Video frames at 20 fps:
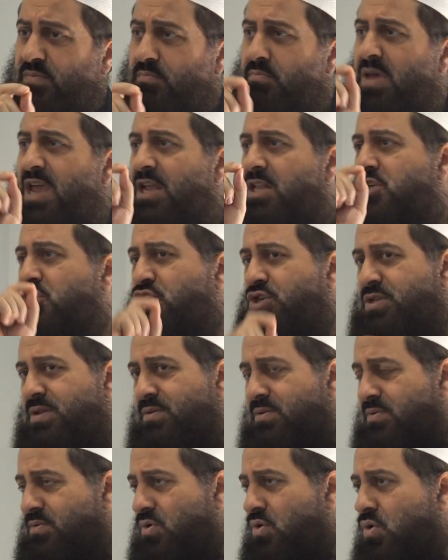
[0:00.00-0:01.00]

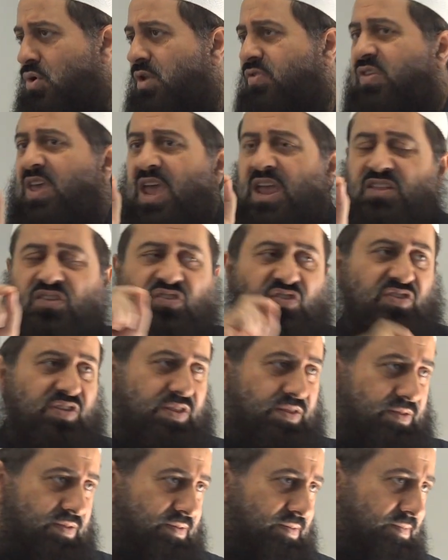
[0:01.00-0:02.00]
mention or
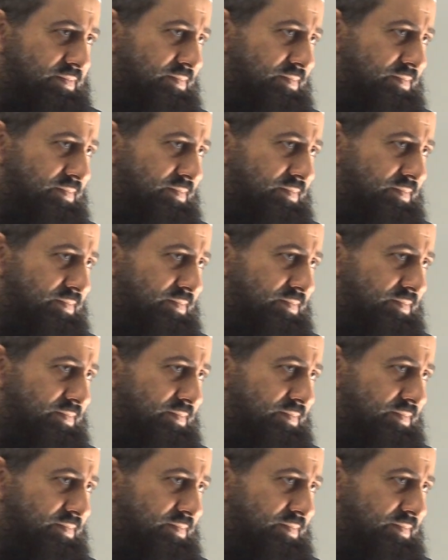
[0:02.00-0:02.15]
attention.